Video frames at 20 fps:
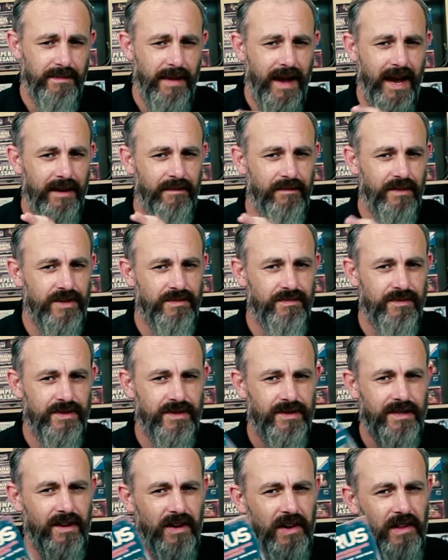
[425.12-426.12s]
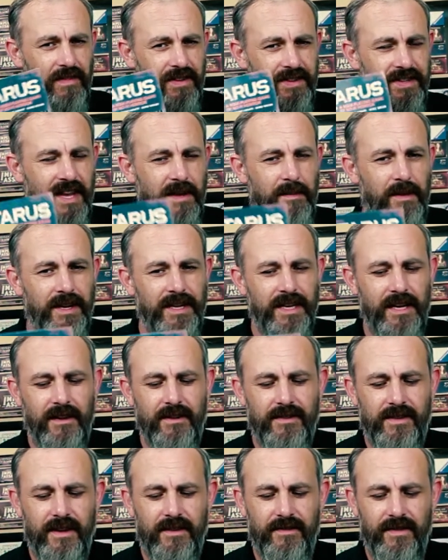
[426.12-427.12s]
Man, which was kind of the same
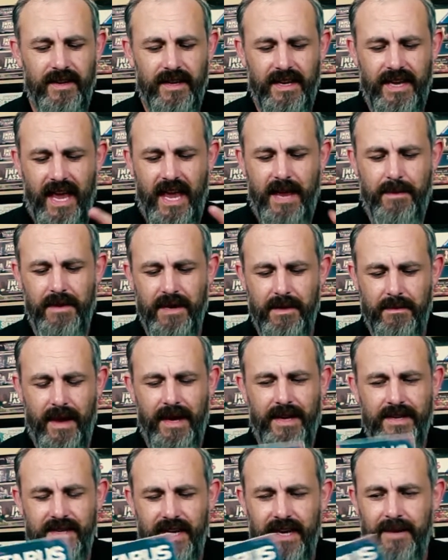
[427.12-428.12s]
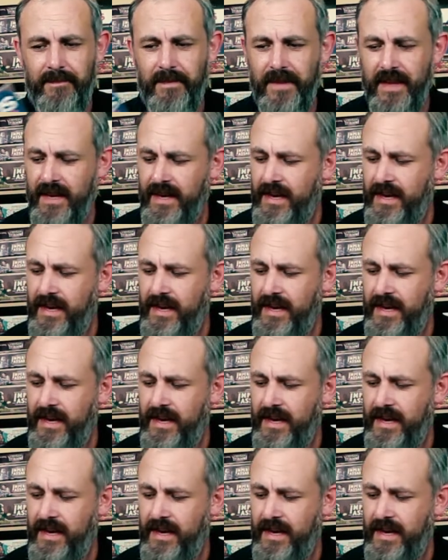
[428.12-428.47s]
idea of a game in a magazine.